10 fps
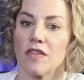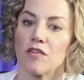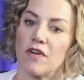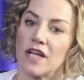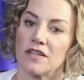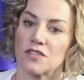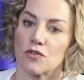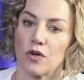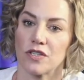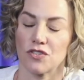Their findings
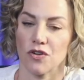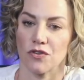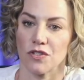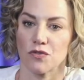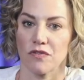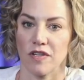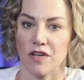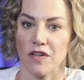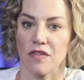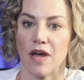across journals
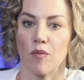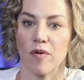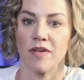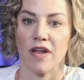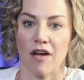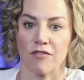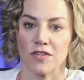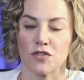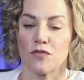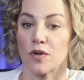revealed that women
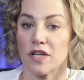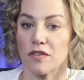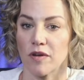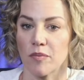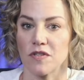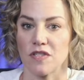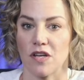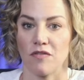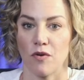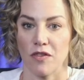averaged
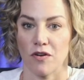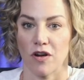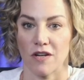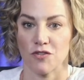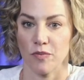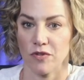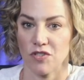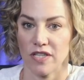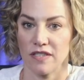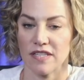43% of author
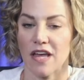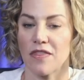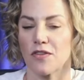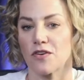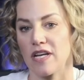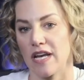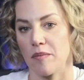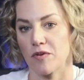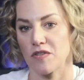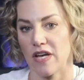contributions and
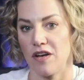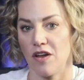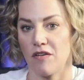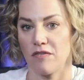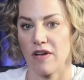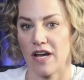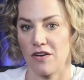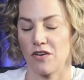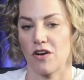38% of editor